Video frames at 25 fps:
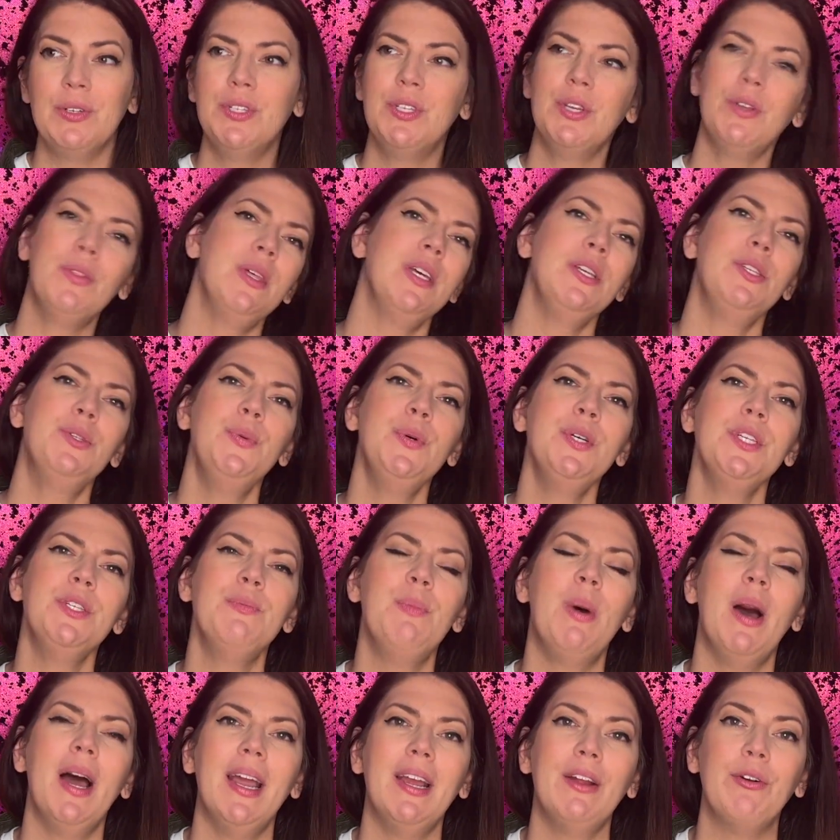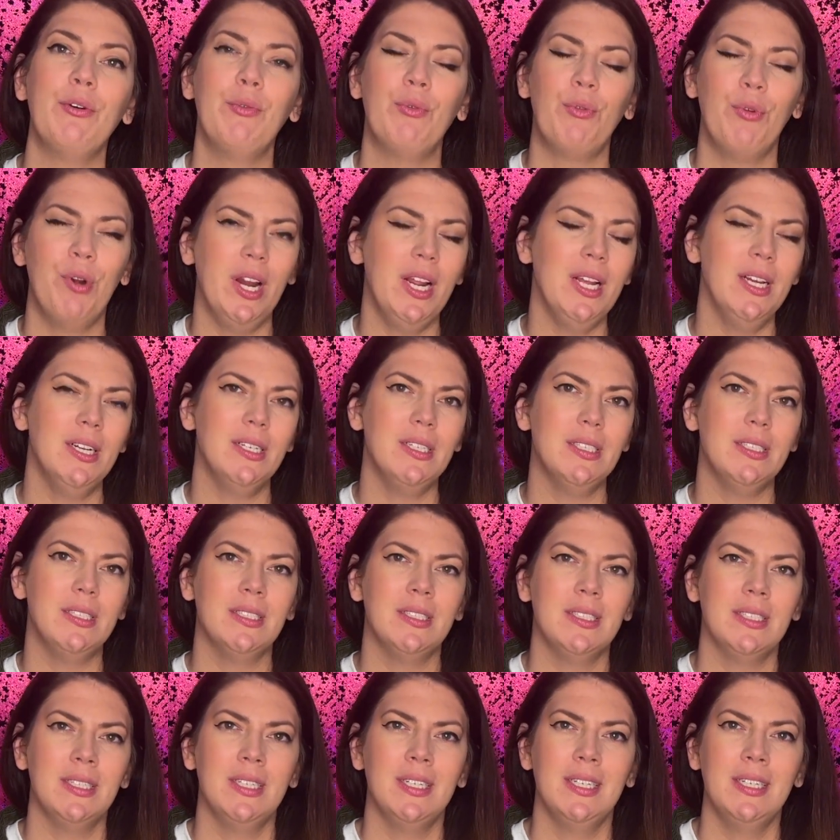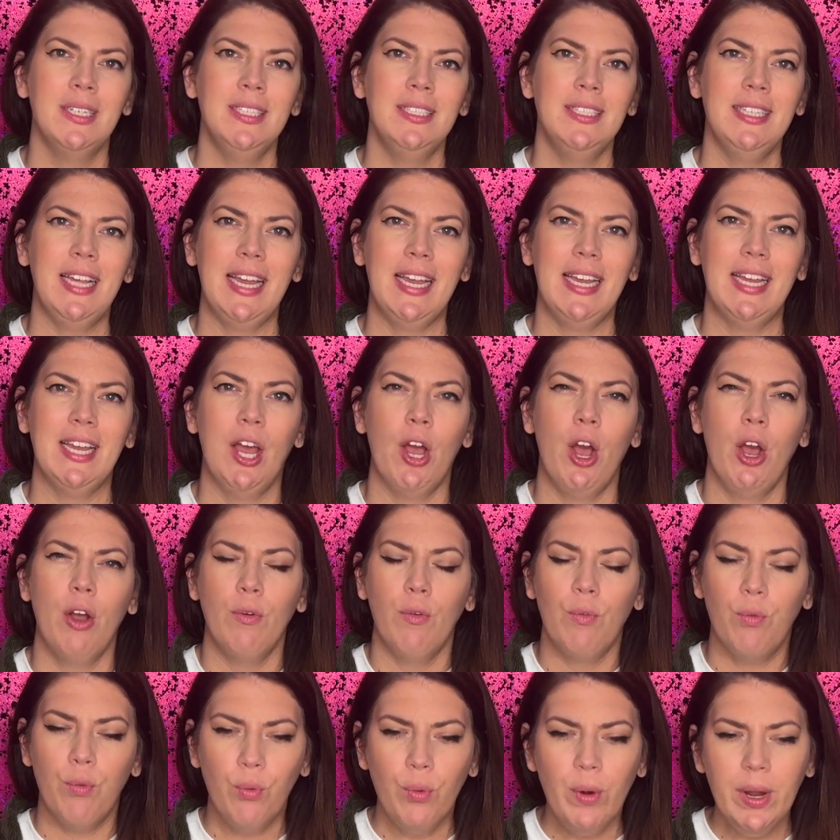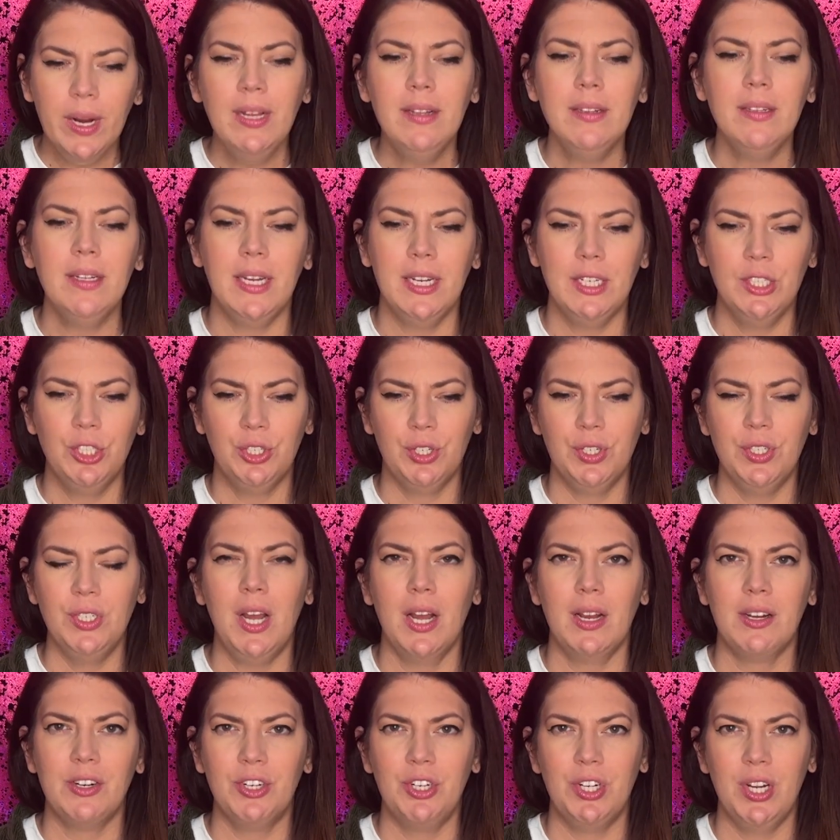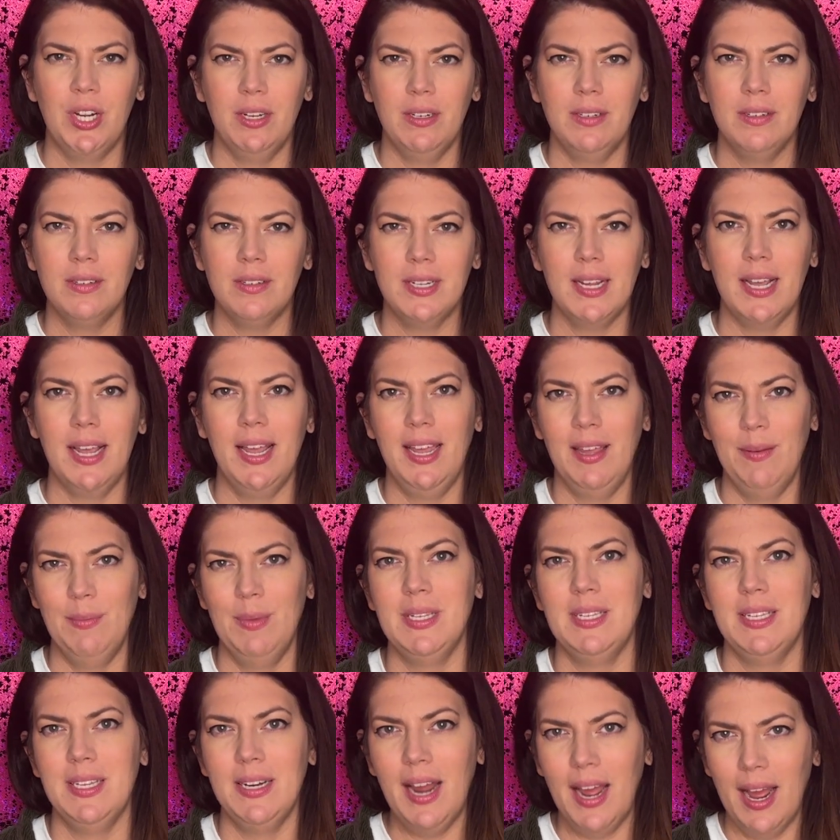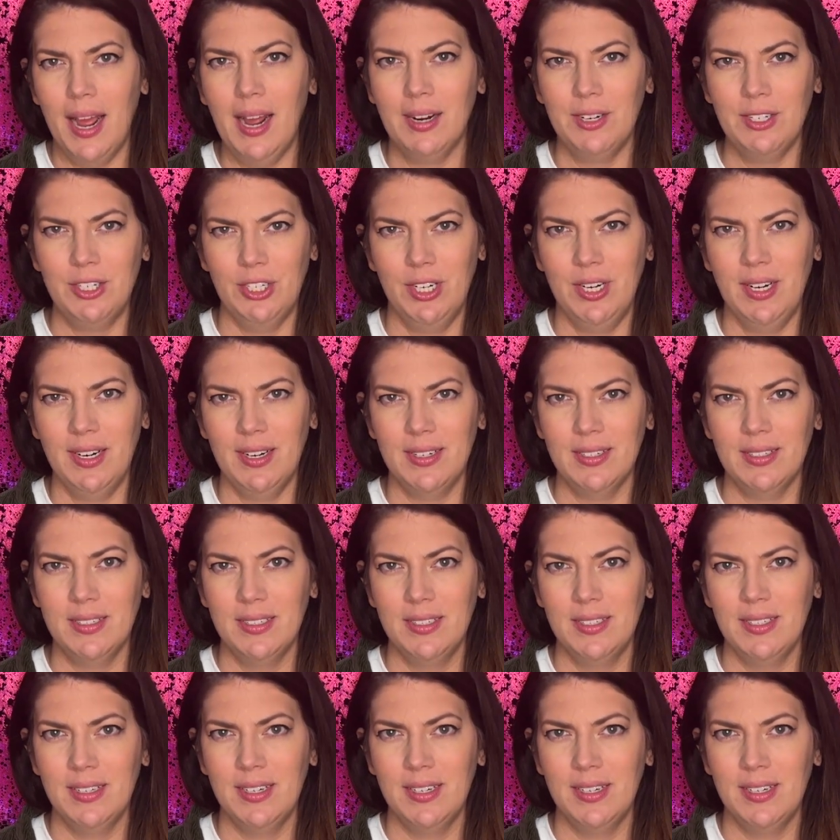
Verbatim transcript: So this was my real, like, real introduction to him as an actor,